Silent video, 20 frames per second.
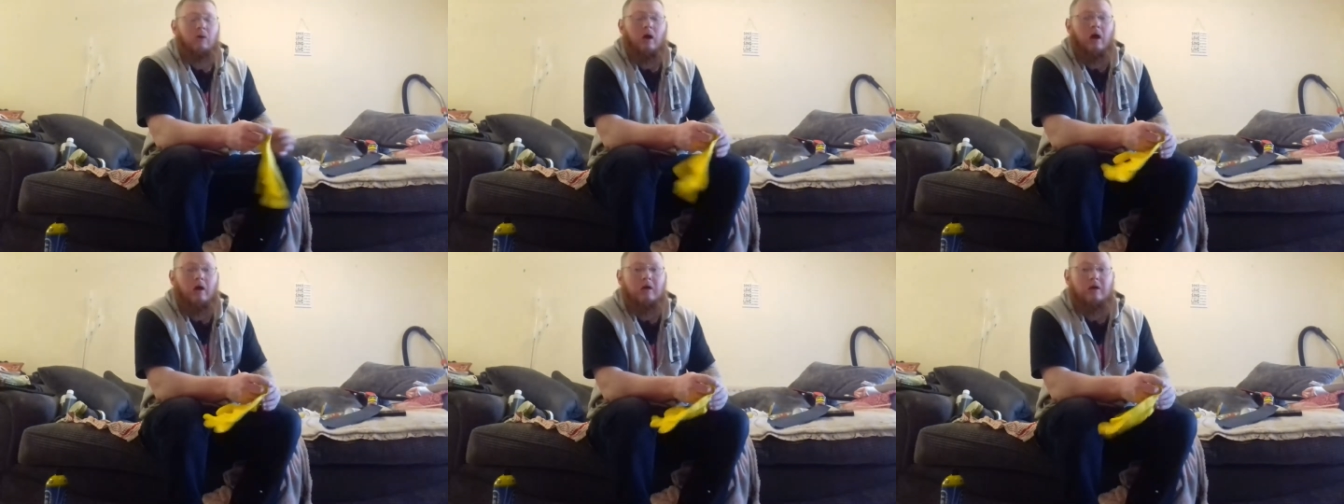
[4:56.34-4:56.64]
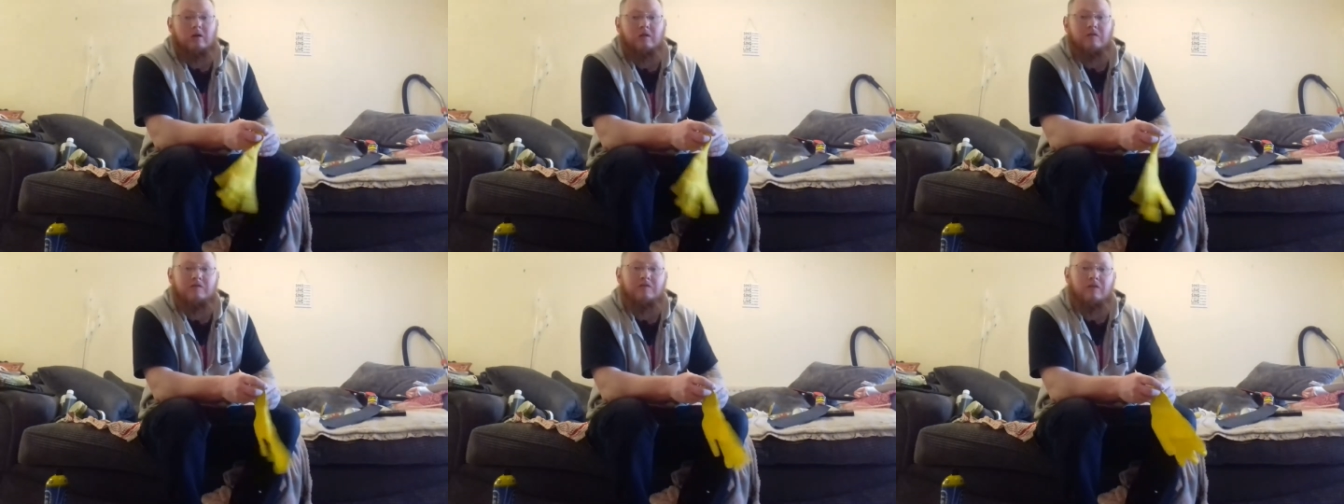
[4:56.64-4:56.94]
I'm going
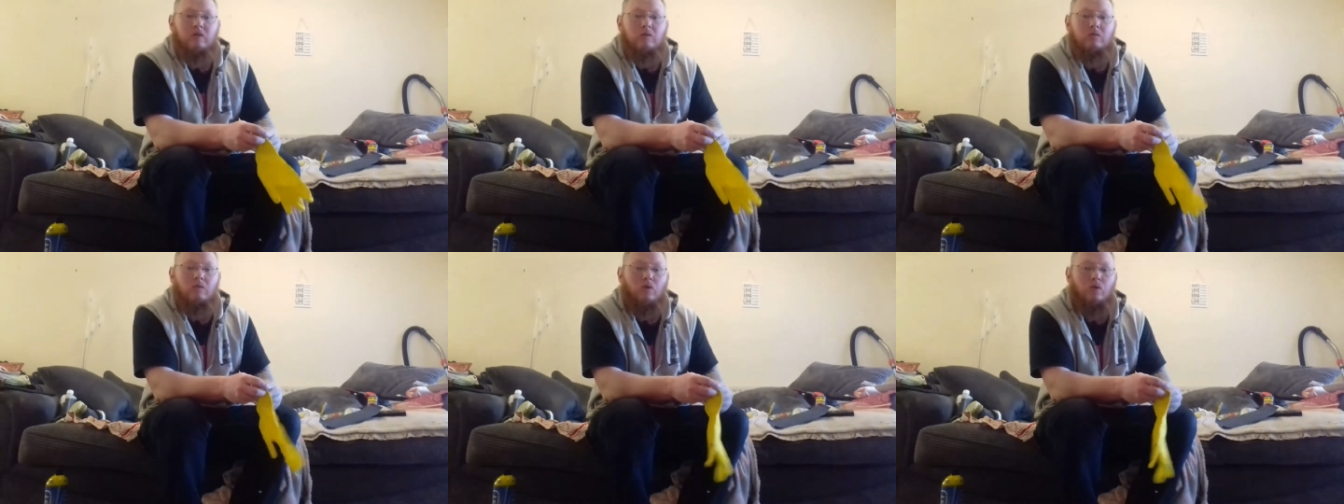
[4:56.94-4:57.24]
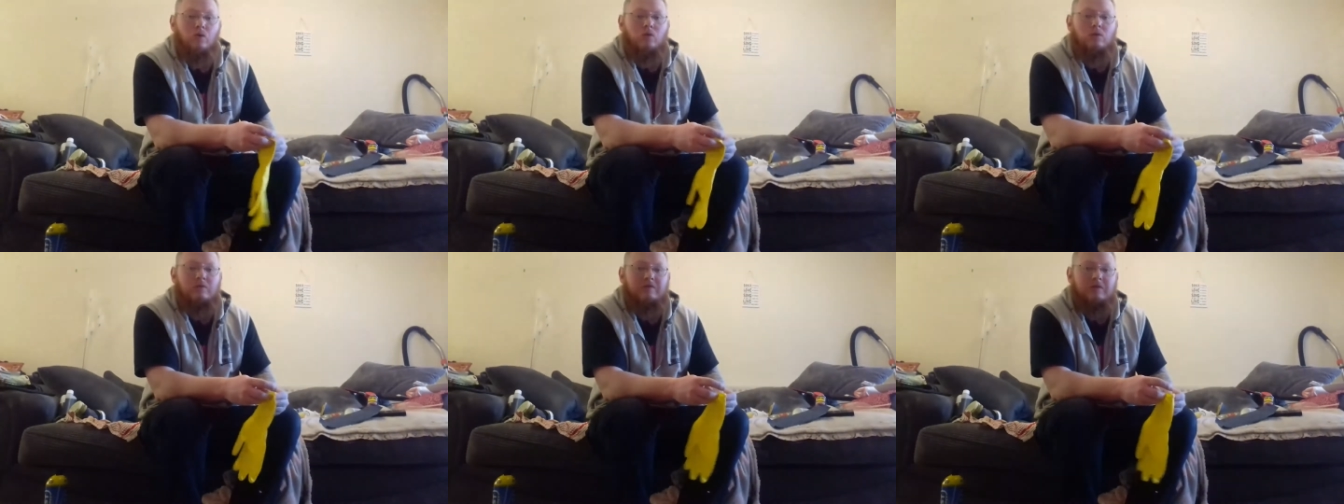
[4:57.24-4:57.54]
to film
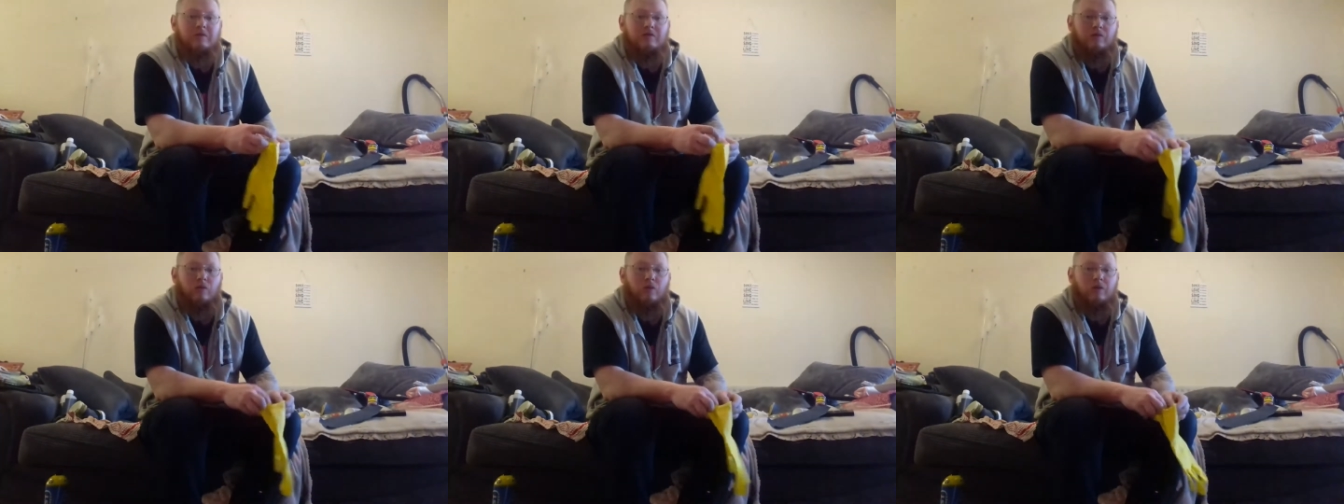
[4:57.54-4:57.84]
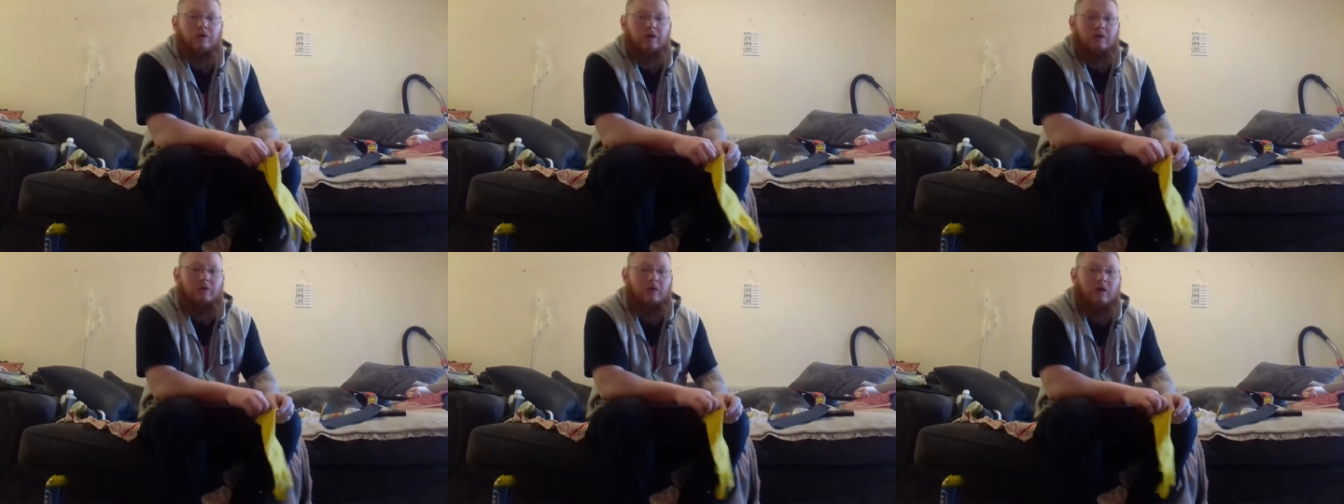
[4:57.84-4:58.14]
all of it for
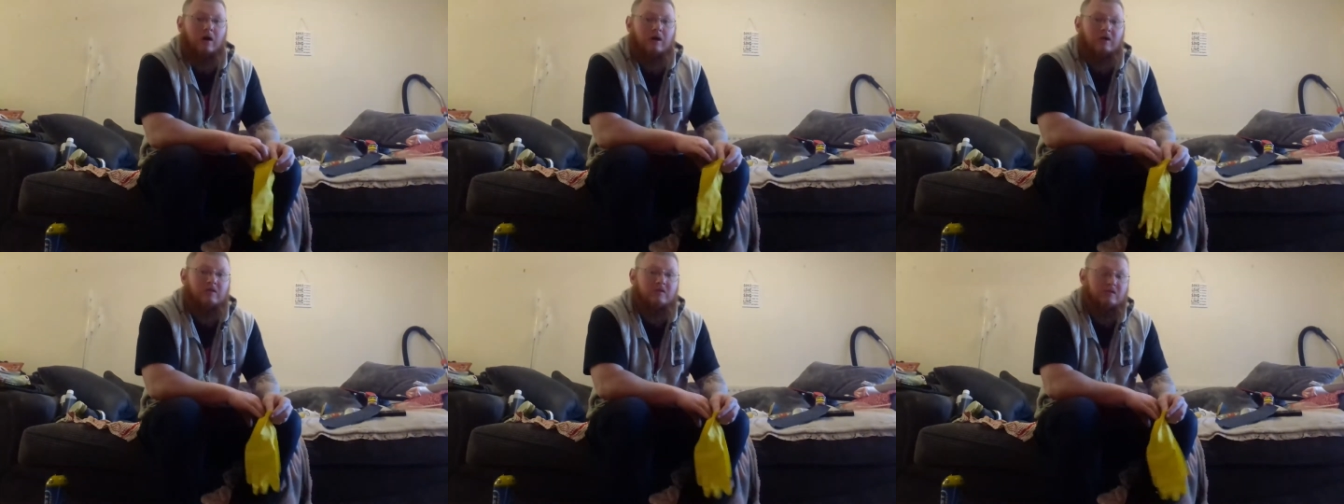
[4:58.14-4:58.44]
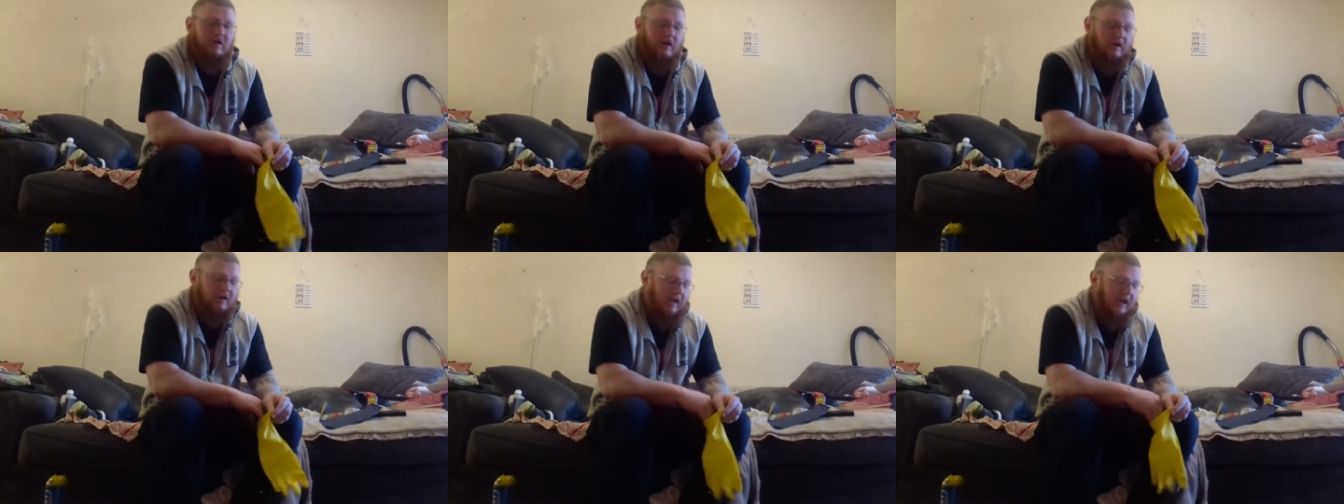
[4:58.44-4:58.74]
you guys,
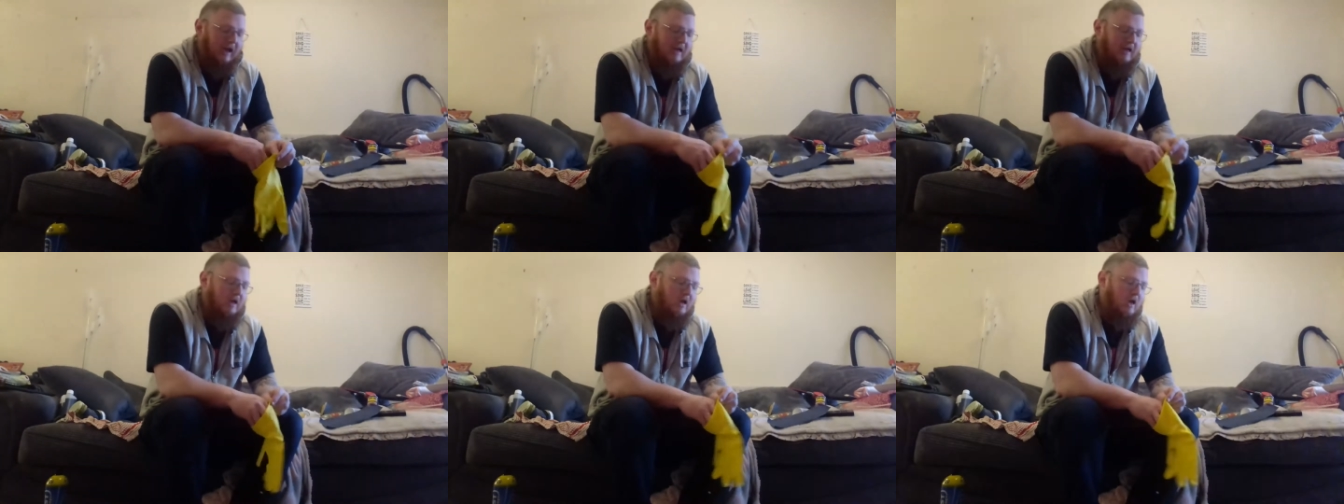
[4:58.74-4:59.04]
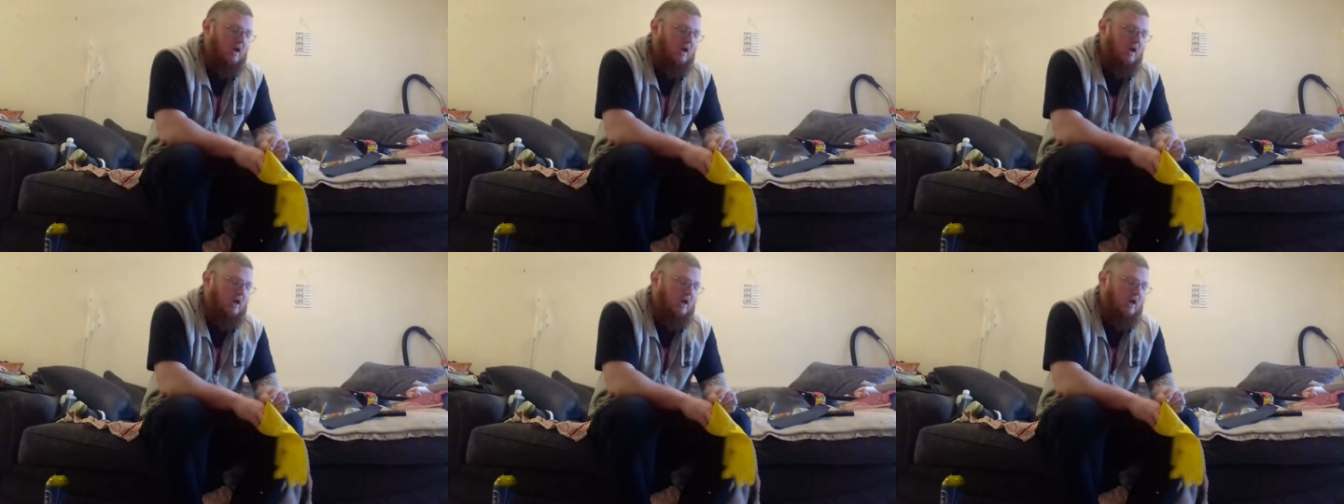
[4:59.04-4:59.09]
okay?